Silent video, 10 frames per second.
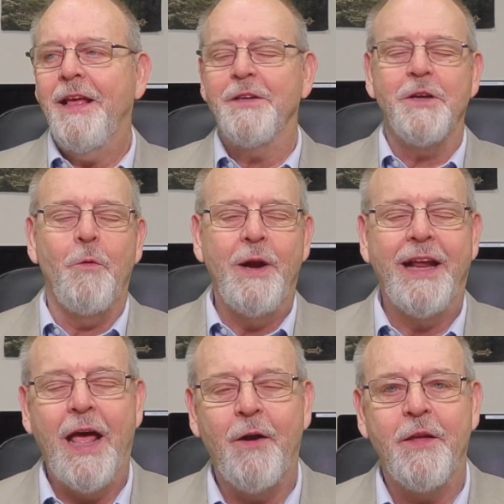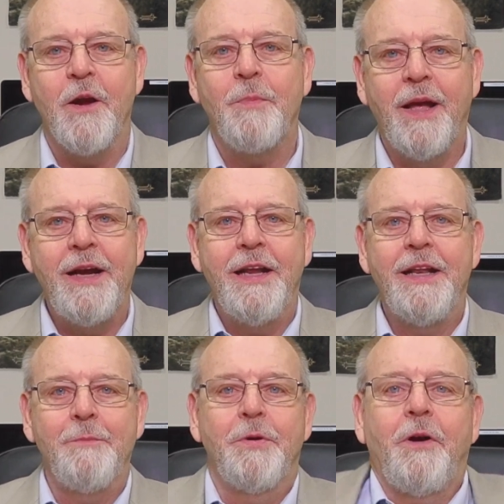And so when he got on the airplane, he
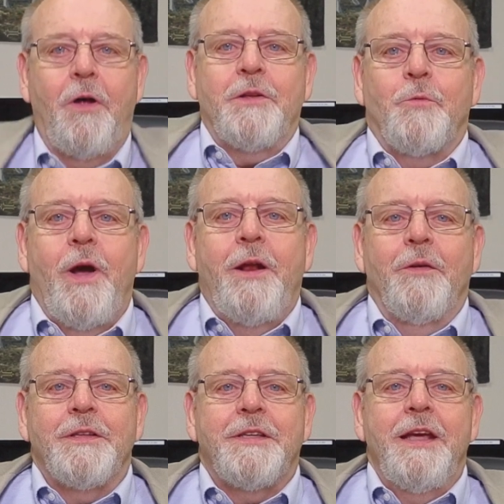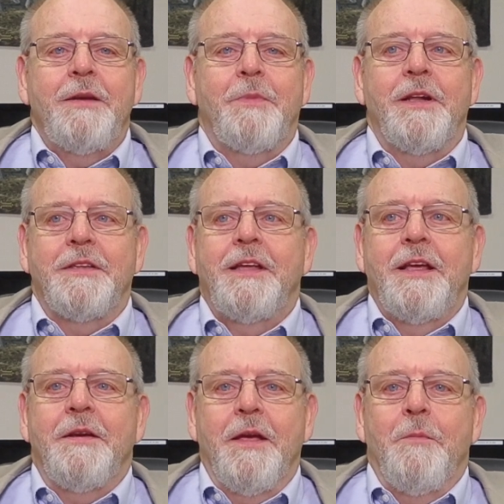didn't put all his weight on a seat, but
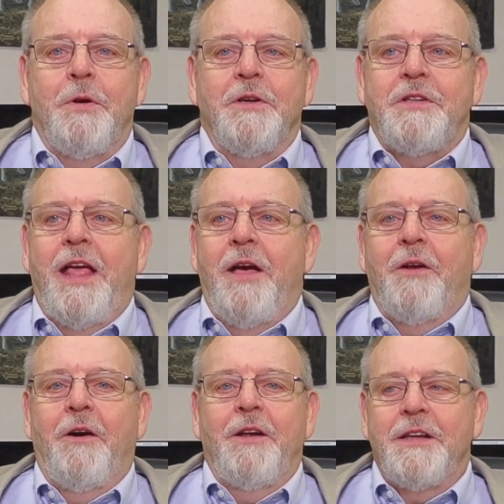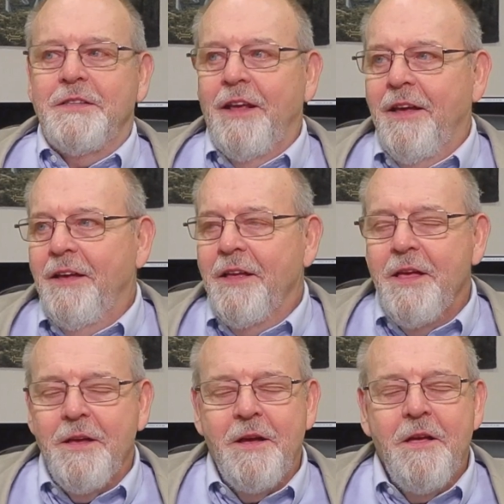instead pushed down on his
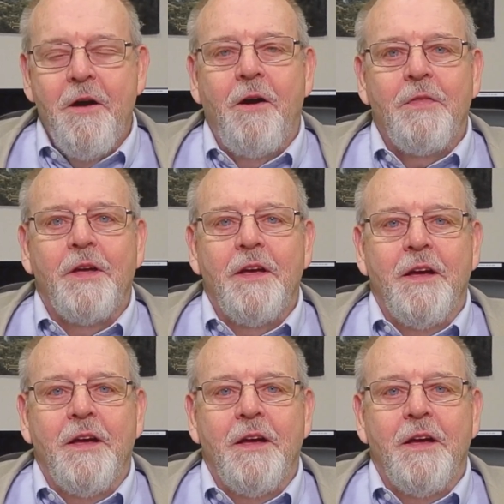on the